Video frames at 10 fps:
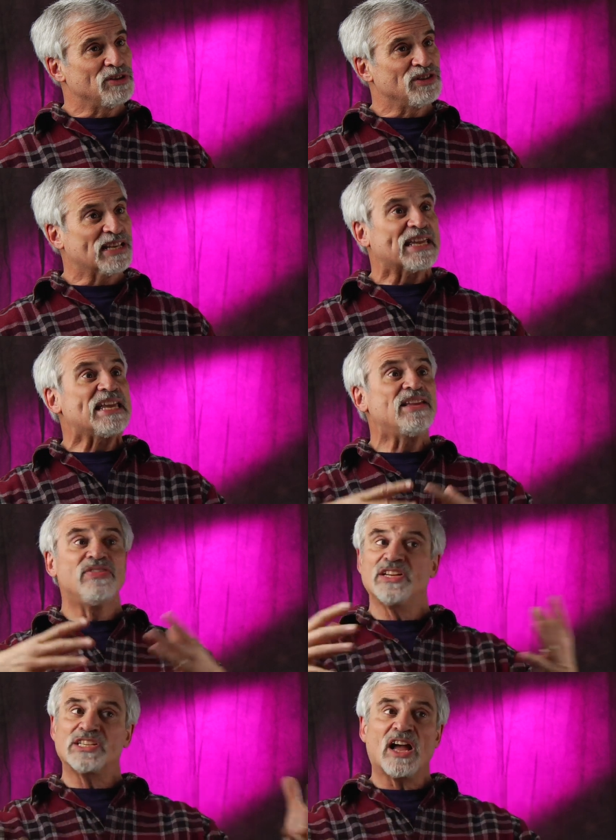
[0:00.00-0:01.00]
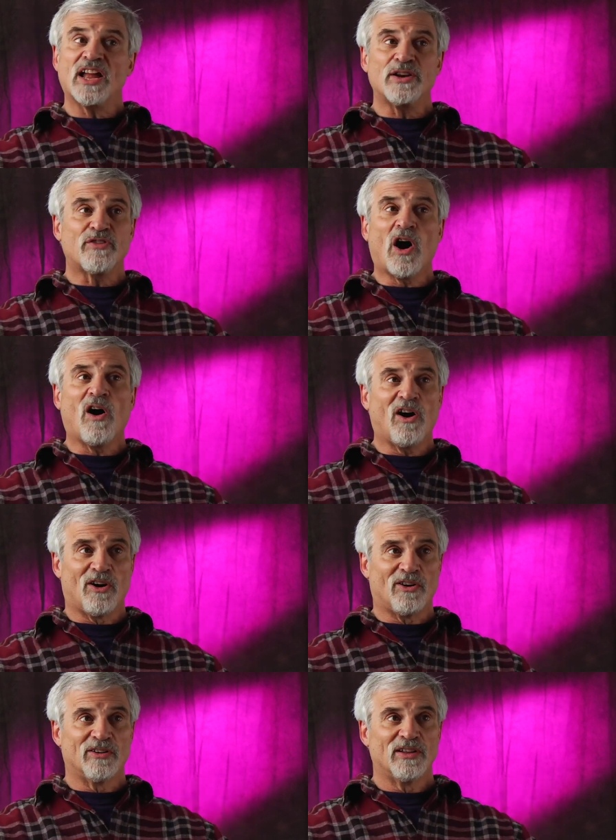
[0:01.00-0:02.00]
music in this kind of
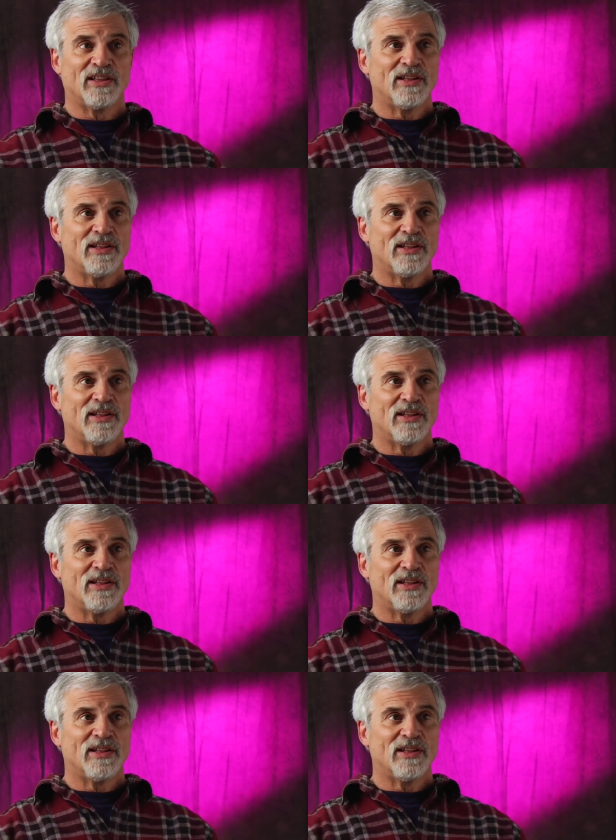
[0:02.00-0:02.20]
hall